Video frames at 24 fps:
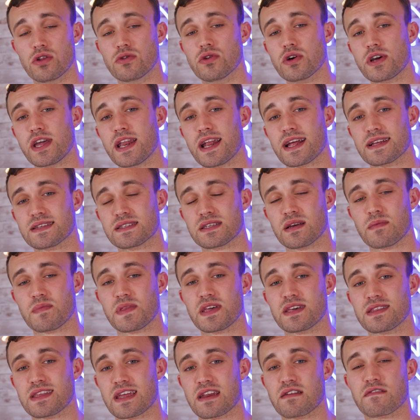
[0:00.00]
Look at it as
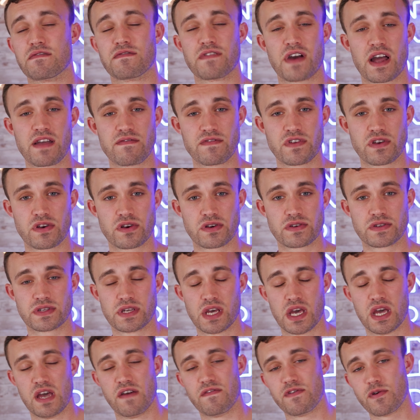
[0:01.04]
something that in five years,
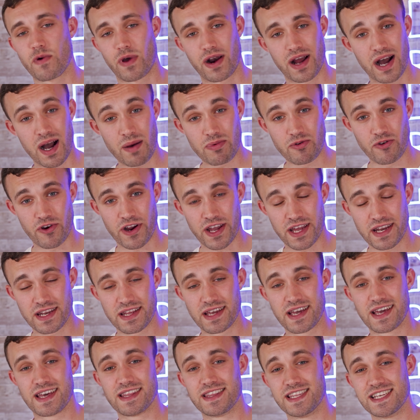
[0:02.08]
if you wanna
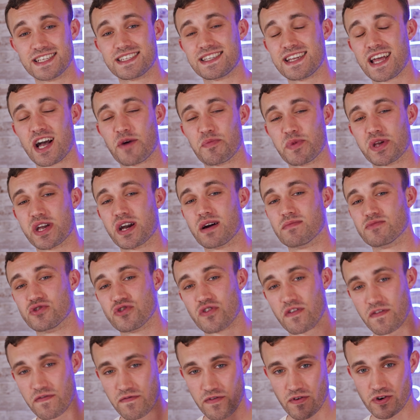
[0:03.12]
upgrade, this now becomes
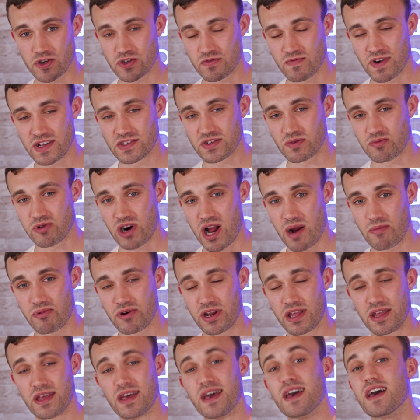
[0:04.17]
your first rental
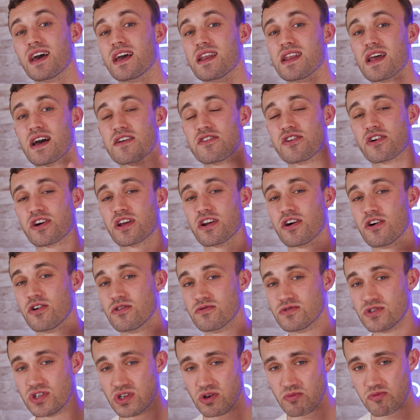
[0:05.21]
property. And now you're gonna
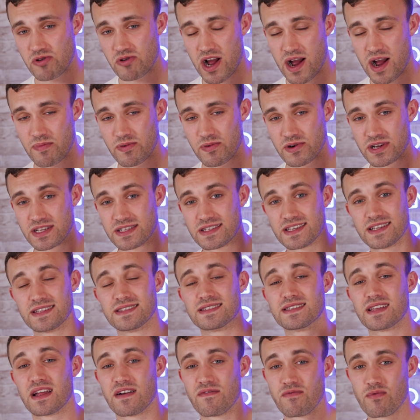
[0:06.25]
own two properties
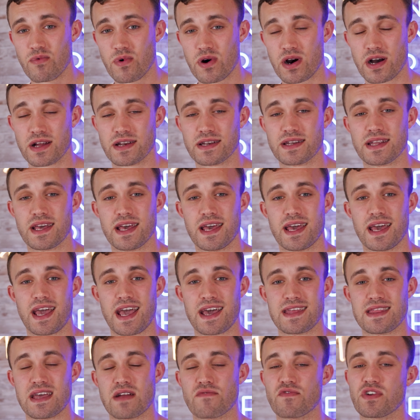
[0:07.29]
instead of one.
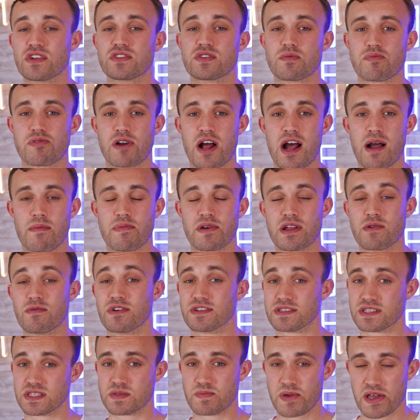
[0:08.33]
And that rental property,
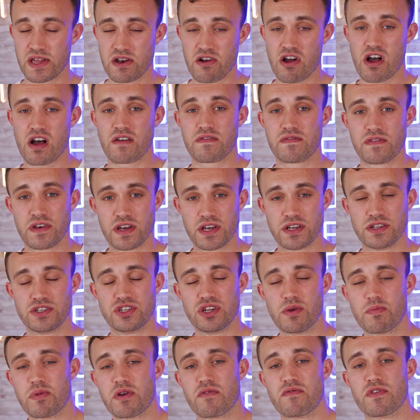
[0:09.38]
once it's paid off,
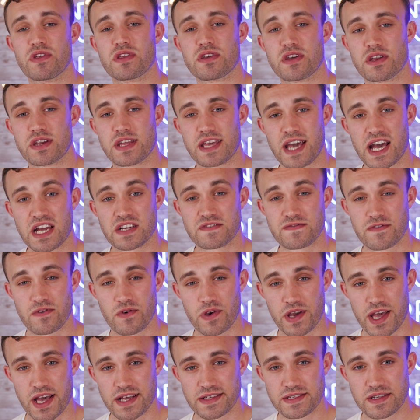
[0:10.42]
should be a really good cash
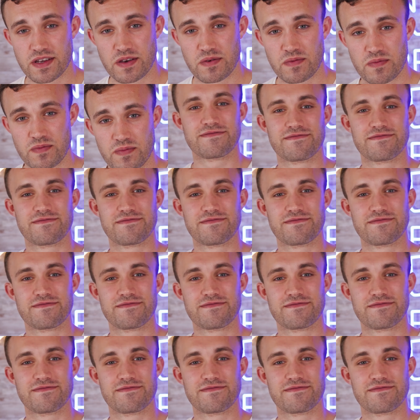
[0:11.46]
flowing asset.